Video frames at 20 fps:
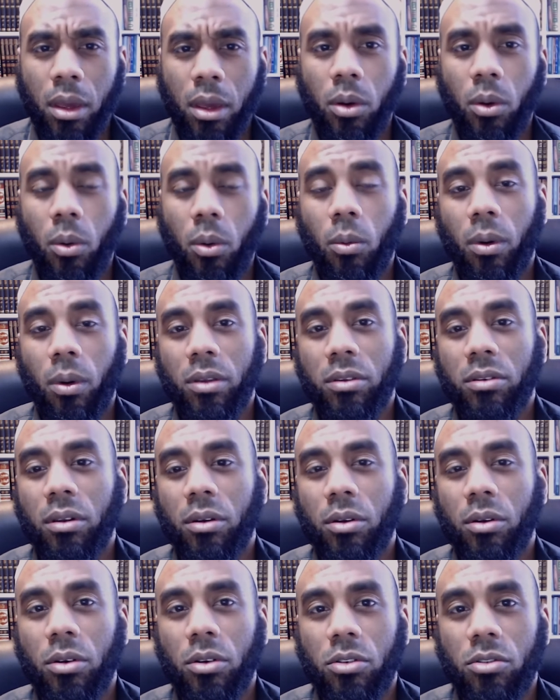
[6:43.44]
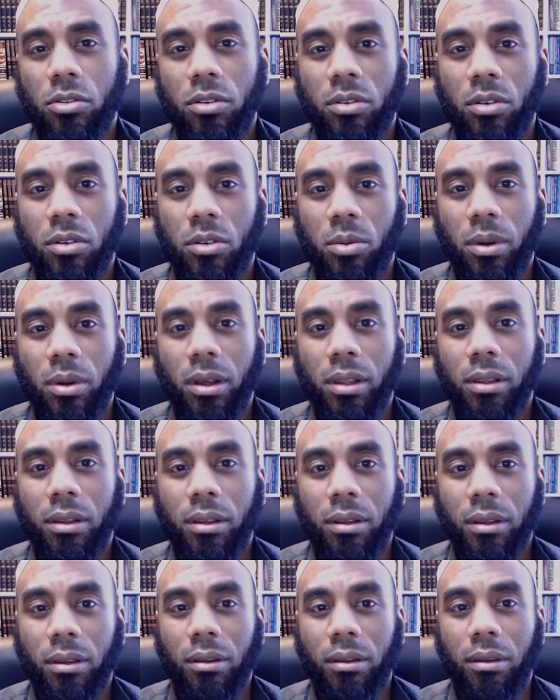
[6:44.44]
Western countries as
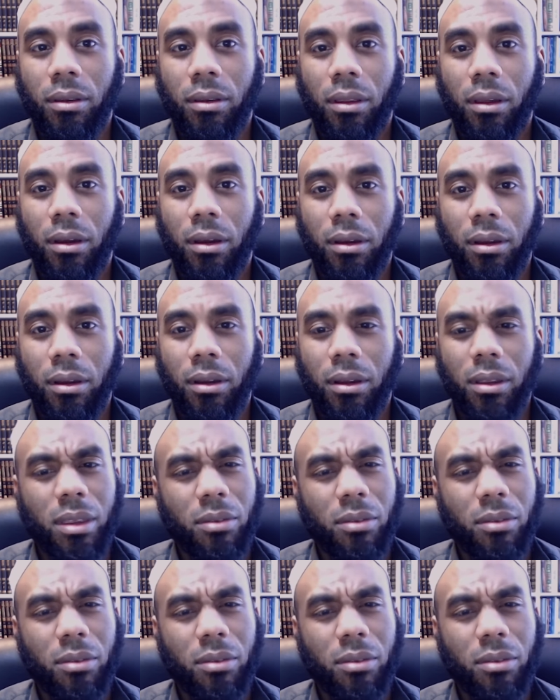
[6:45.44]
well, uh,